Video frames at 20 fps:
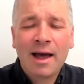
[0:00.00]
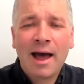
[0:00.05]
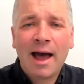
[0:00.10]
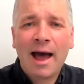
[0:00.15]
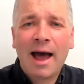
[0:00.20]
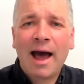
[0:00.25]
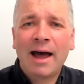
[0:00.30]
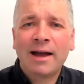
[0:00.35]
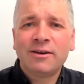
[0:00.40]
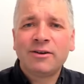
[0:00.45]

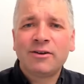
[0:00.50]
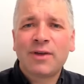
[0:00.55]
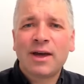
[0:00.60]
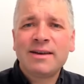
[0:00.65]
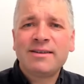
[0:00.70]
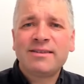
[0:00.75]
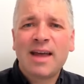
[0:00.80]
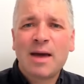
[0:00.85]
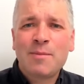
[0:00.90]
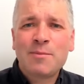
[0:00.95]
and they
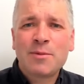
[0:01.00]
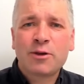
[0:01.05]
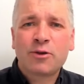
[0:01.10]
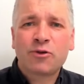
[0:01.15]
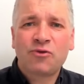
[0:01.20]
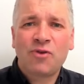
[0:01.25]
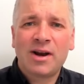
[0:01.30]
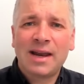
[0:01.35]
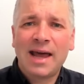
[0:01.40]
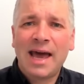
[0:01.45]

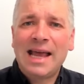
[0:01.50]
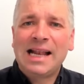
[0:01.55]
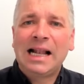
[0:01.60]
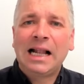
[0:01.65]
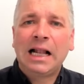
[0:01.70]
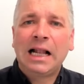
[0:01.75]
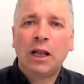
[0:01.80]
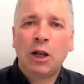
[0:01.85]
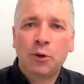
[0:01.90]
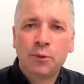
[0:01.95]
demonstrate a
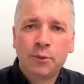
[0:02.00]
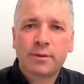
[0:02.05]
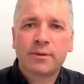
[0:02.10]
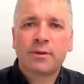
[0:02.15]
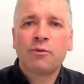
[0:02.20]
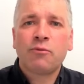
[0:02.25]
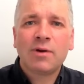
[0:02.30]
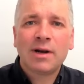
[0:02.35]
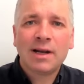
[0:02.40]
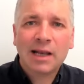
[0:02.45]
closer
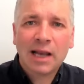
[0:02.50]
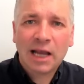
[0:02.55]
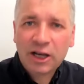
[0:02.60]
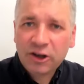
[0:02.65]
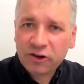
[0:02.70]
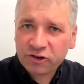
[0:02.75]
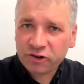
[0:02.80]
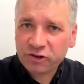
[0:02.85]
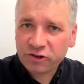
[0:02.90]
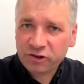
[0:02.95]

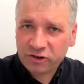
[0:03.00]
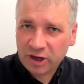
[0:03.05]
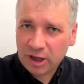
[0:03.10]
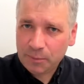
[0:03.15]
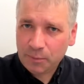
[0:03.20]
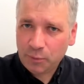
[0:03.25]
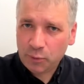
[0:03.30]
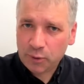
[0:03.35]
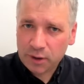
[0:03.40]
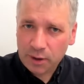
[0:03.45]

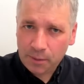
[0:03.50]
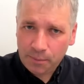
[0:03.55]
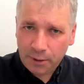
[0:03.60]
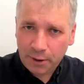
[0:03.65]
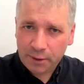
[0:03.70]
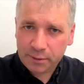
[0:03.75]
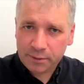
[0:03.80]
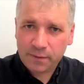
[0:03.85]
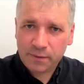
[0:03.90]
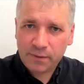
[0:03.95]
relationship with the
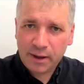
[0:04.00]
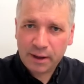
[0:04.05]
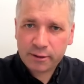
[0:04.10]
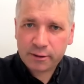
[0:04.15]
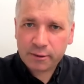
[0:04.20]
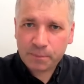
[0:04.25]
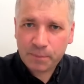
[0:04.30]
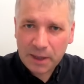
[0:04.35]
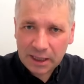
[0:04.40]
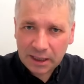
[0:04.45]
person they're
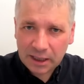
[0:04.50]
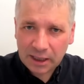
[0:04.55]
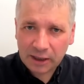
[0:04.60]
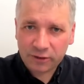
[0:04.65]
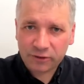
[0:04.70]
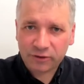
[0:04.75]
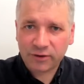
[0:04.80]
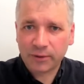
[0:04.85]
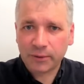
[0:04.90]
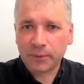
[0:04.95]
speaking
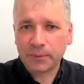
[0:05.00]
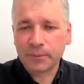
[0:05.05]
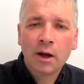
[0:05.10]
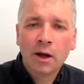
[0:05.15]
to.